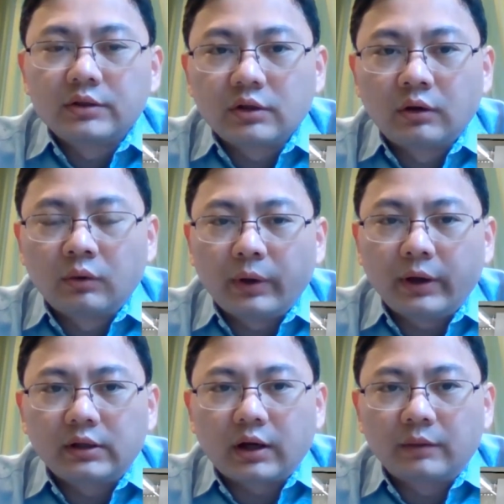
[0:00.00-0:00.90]
So
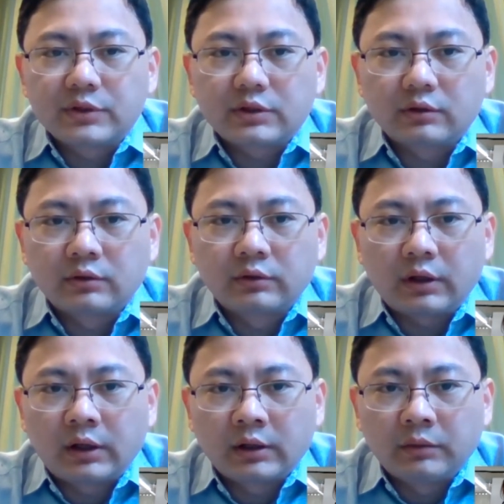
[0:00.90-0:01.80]
when it comes to
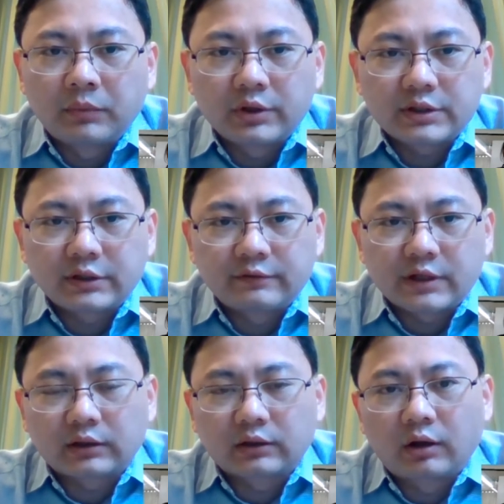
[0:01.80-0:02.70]
immersive
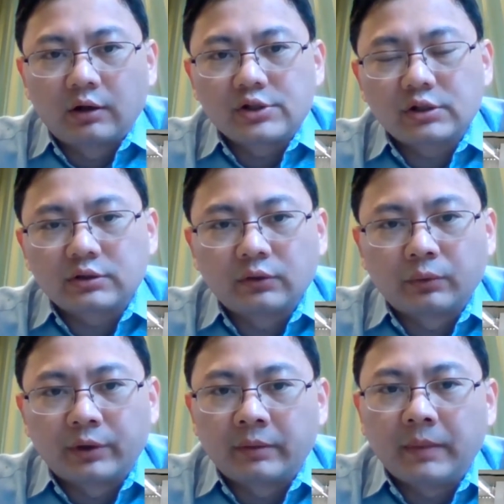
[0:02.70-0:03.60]
technology, so
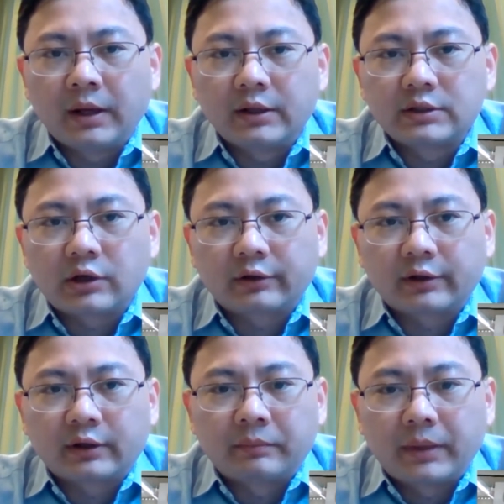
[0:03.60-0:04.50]
we're mainly
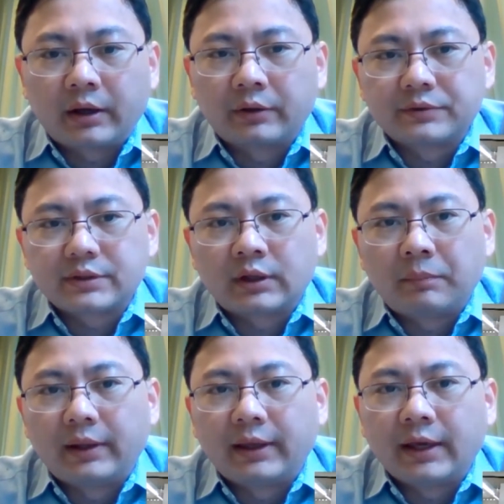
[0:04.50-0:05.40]
talking about
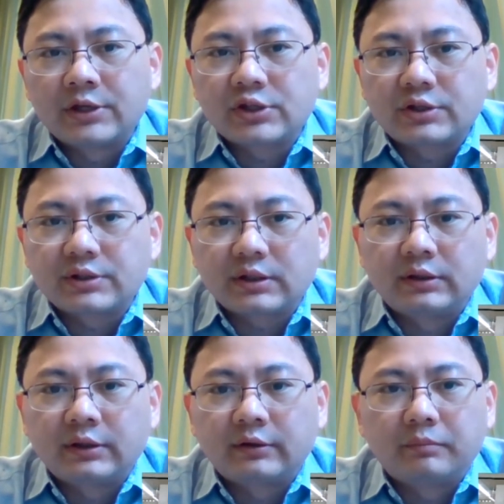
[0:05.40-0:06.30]
applications in
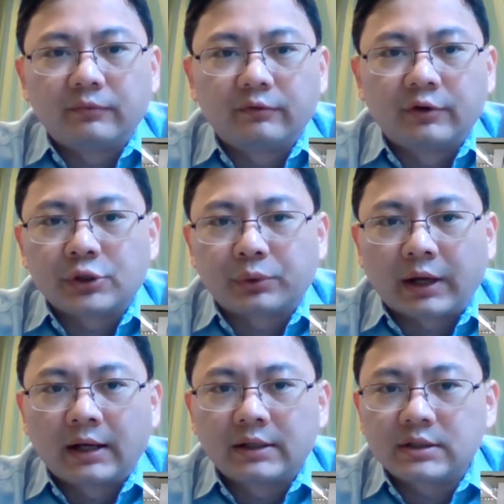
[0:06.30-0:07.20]
the virtual
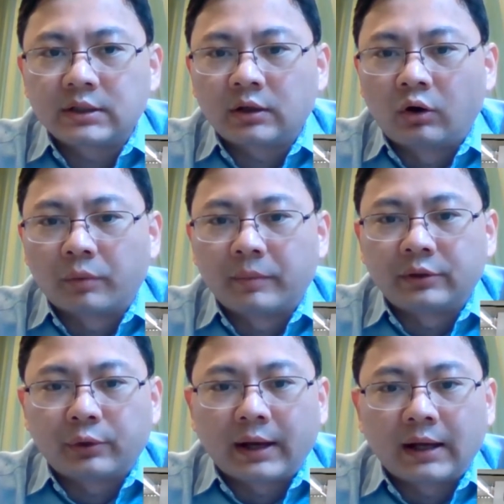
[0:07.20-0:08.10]
reality,
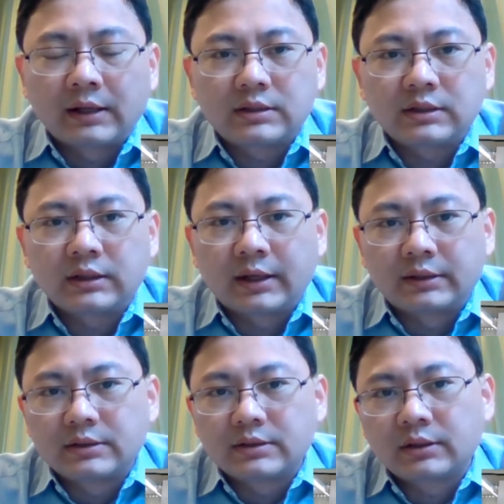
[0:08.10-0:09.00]
augmented reality,
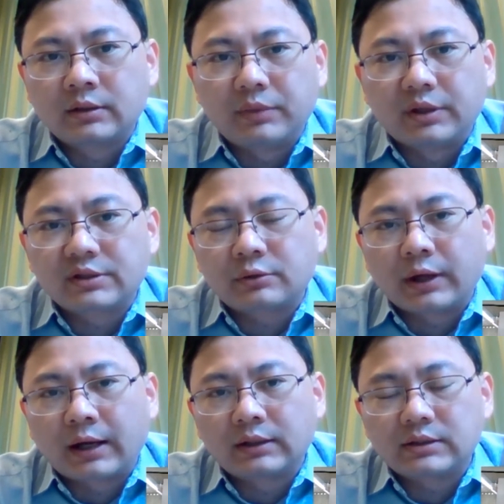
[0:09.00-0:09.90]
and mixed
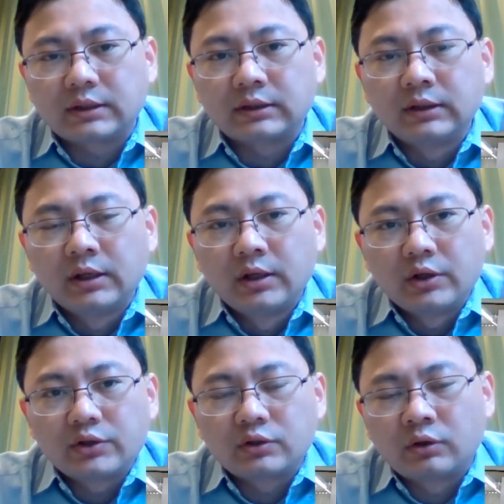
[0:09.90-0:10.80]
reality.
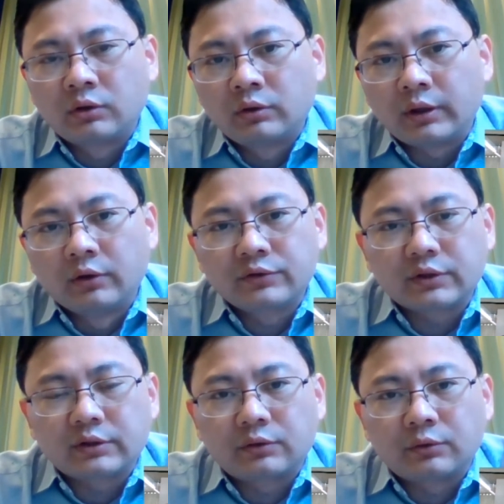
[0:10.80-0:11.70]
So in
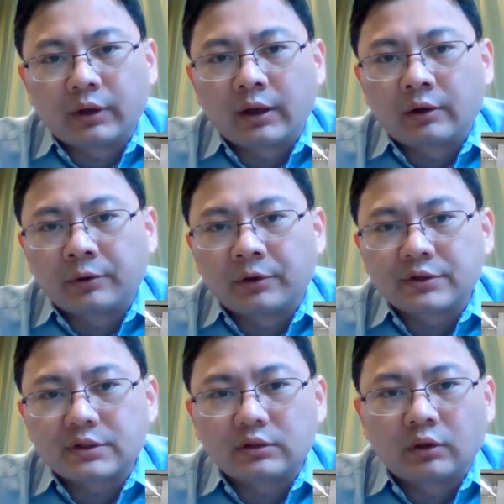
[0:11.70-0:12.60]
those three
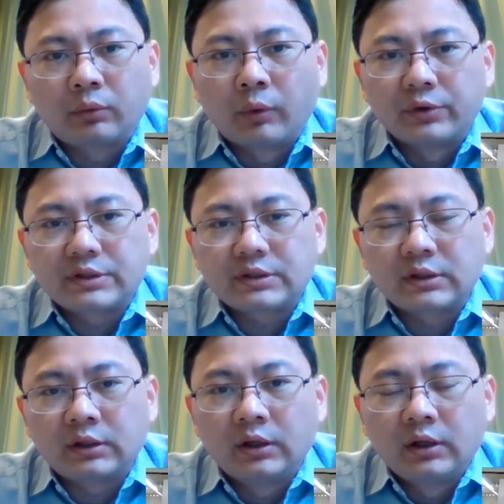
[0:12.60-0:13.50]
areas, you know, we will
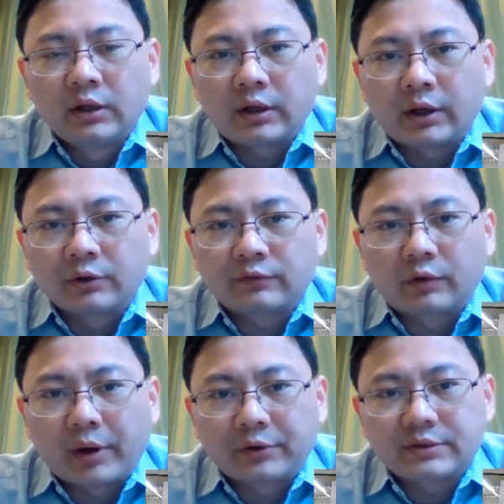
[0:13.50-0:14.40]
see,
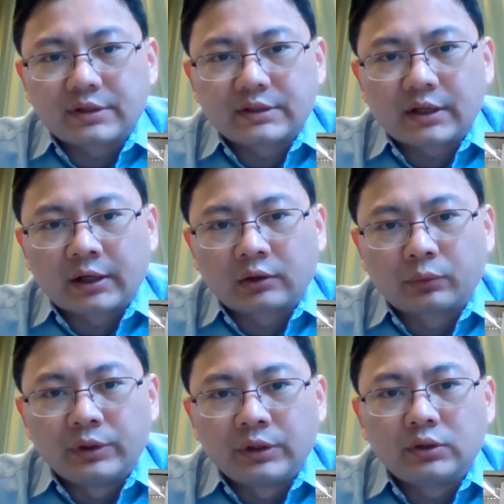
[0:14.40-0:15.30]
from Ericsson's side,
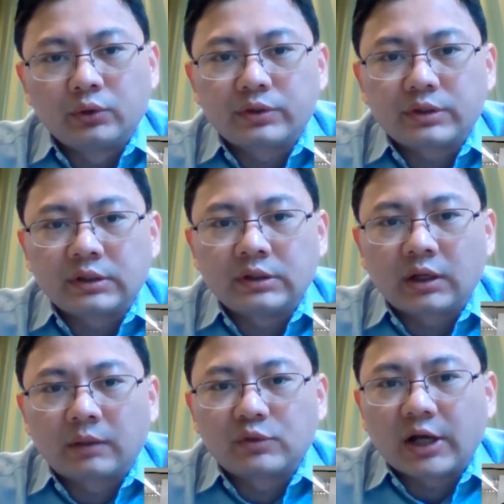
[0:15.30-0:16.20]
we do see some